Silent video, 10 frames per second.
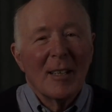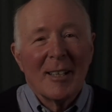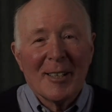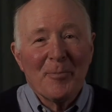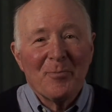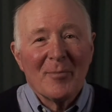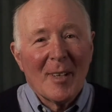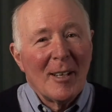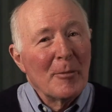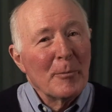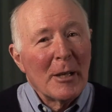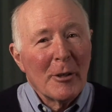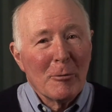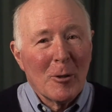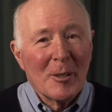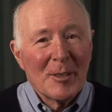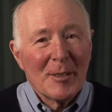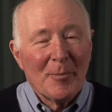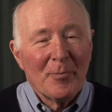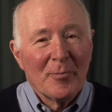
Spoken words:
Hi, I'm Barry Ross,